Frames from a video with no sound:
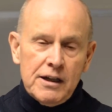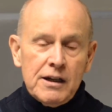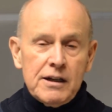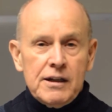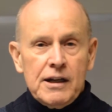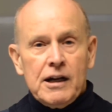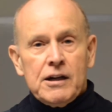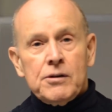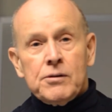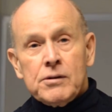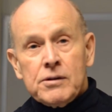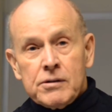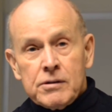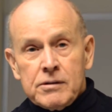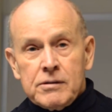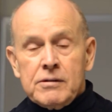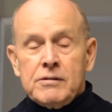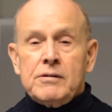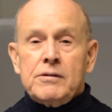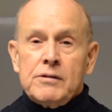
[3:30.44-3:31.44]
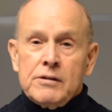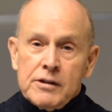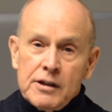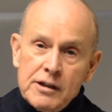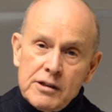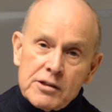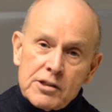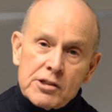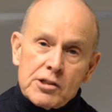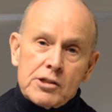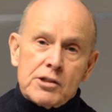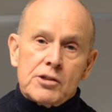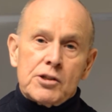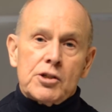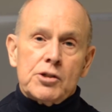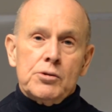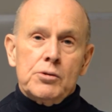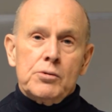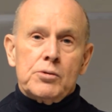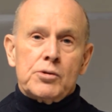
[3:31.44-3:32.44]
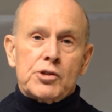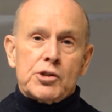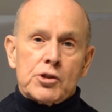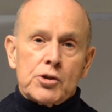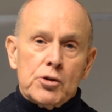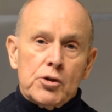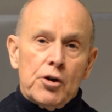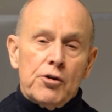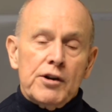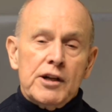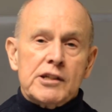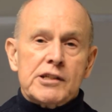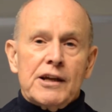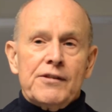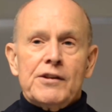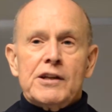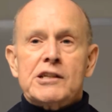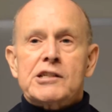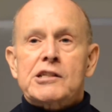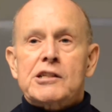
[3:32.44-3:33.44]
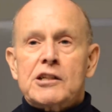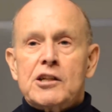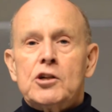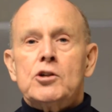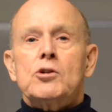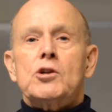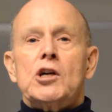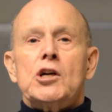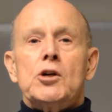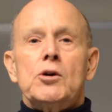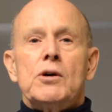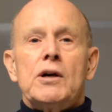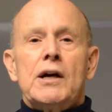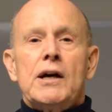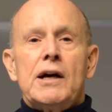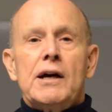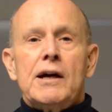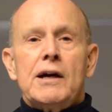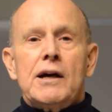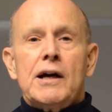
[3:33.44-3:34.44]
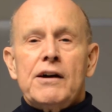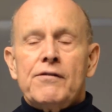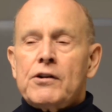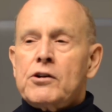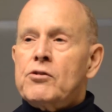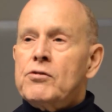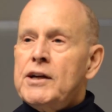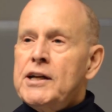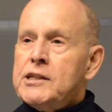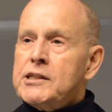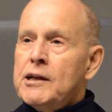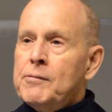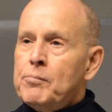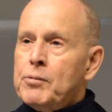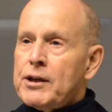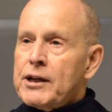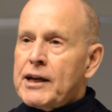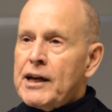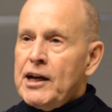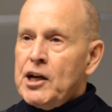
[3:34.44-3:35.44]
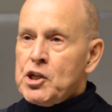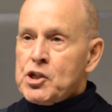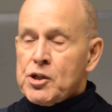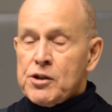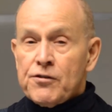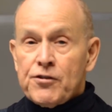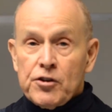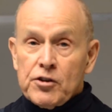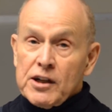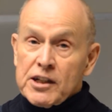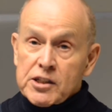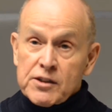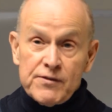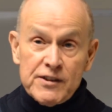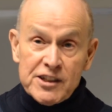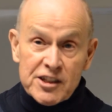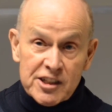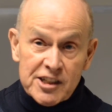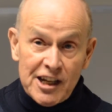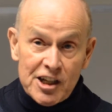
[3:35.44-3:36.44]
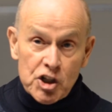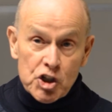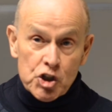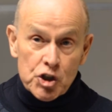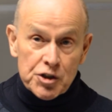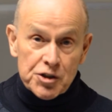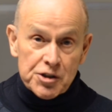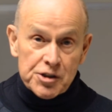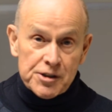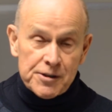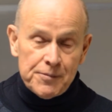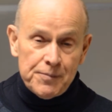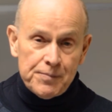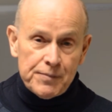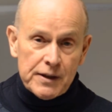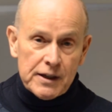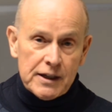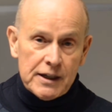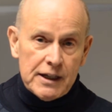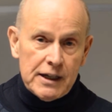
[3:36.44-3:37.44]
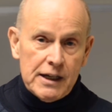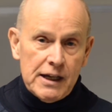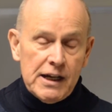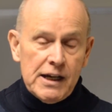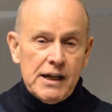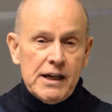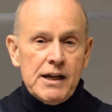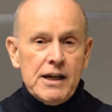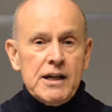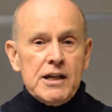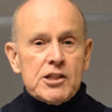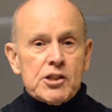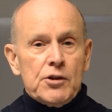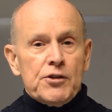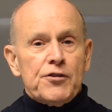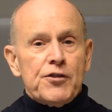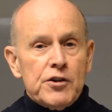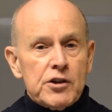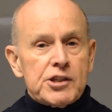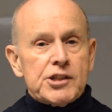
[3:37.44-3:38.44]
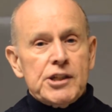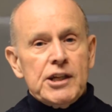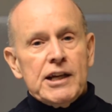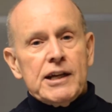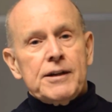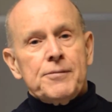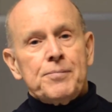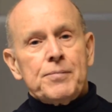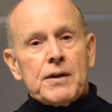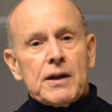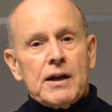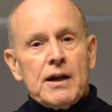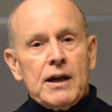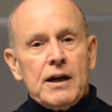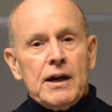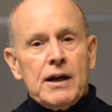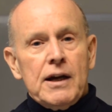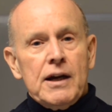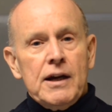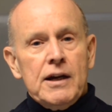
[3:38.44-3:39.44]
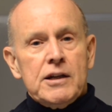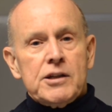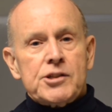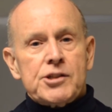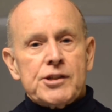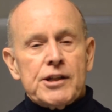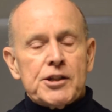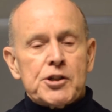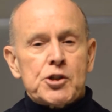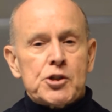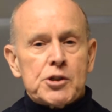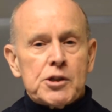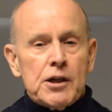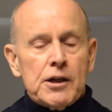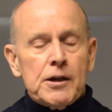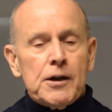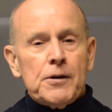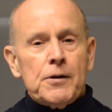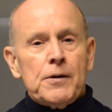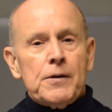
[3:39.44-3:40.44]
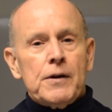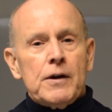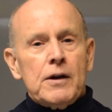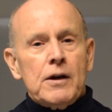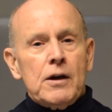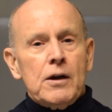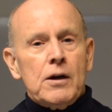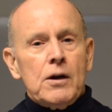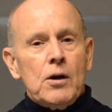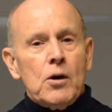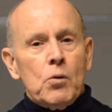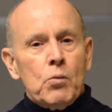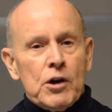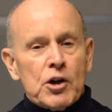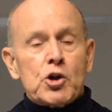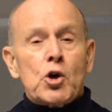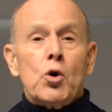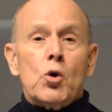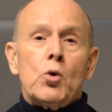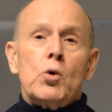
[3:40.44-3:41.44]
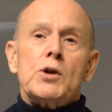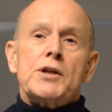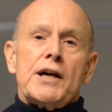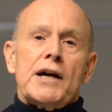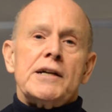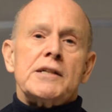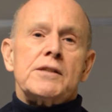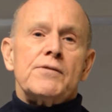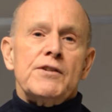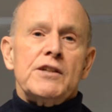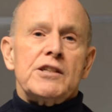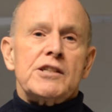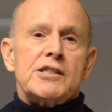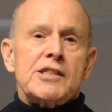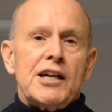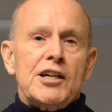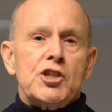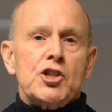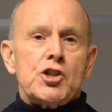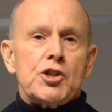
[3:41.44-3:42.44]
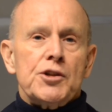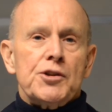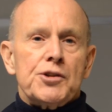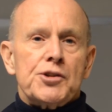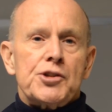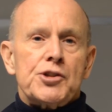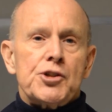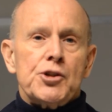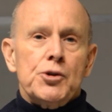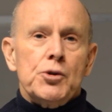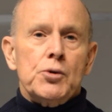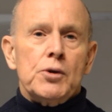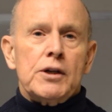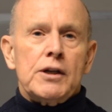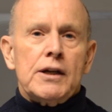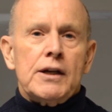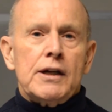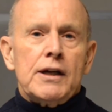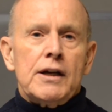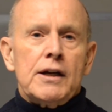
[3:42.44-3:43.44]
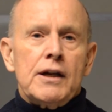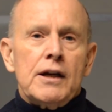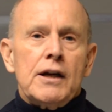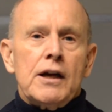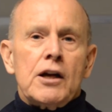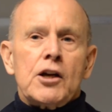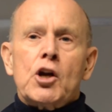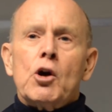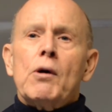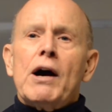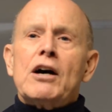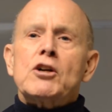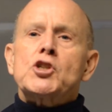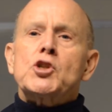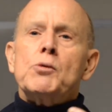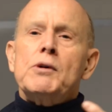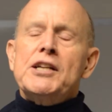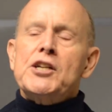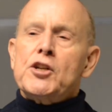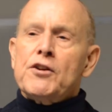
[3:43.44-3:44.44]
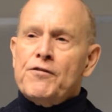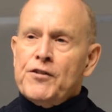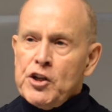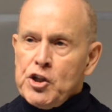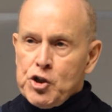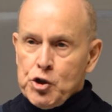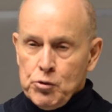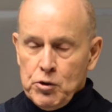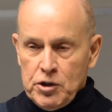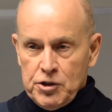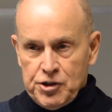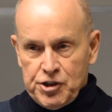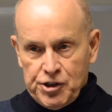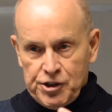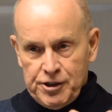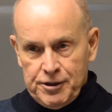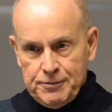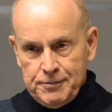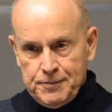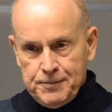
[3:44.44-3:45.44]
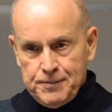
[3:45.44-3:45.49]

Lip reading: Now, these two stories and this logo have a great implication for us Vincentians. So the first thing is that we're called as Vincentians to go out to individuals,